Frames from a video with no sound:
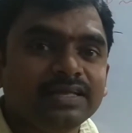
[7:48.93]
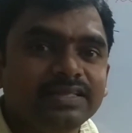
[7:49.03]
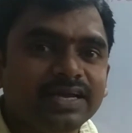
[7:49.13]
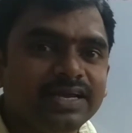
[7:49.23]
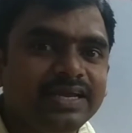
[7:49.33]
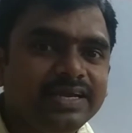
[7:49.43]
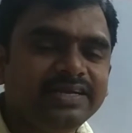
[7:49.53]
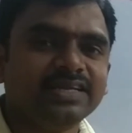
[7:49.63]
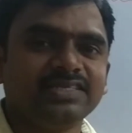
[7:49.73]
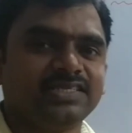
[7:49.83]
the
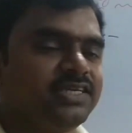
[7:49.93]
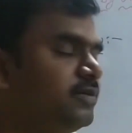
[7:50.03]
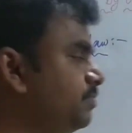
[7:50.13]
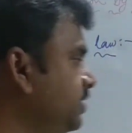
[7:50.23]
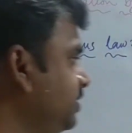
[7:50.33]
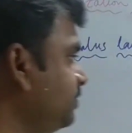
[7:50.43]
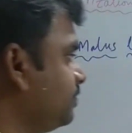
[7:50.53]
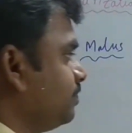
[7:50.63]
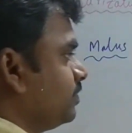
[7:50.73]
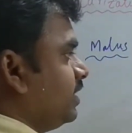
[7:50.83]
intensity of the
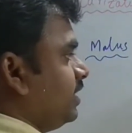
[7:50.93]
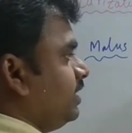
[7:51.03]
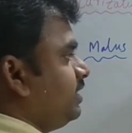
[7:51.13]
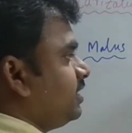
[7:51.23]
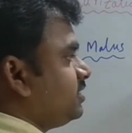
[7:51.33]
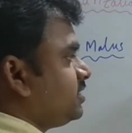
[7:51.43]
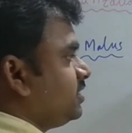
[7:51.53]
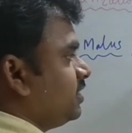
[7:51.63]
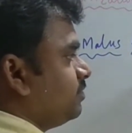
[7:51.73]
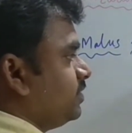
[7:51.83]
the
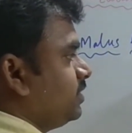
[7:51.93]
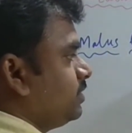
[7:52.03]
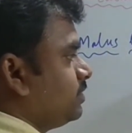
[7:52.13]
intensity of the